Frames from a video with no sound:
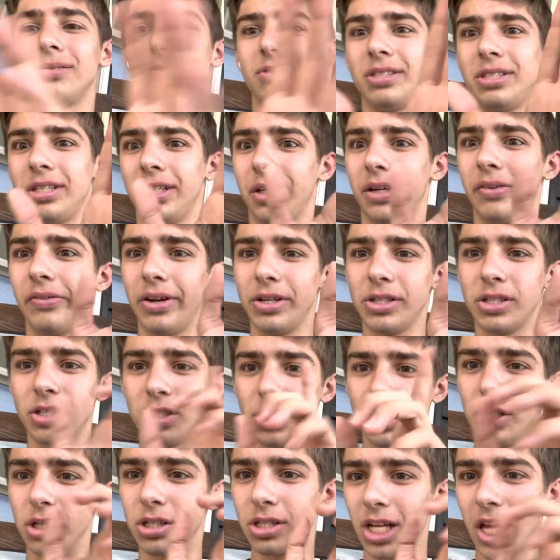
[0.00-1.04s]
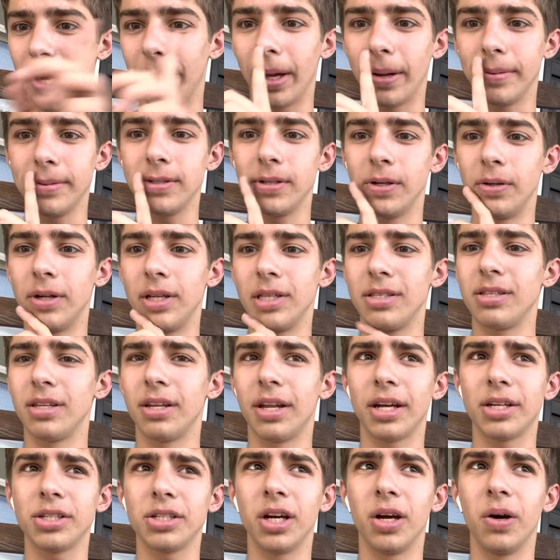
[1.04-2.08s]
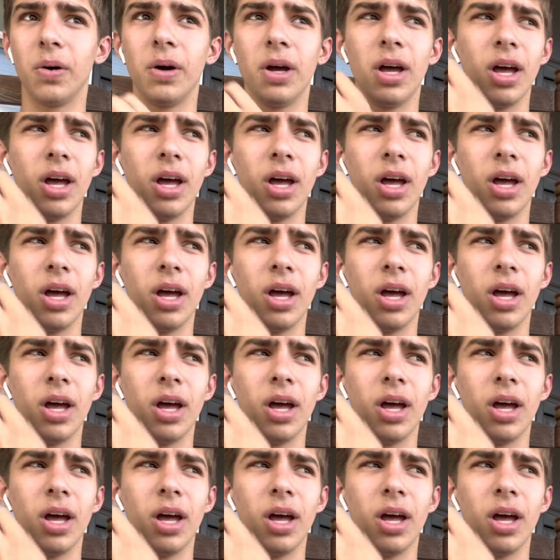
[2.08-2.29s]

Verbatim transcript: Secret Invasion is coming up soon. It's the next show.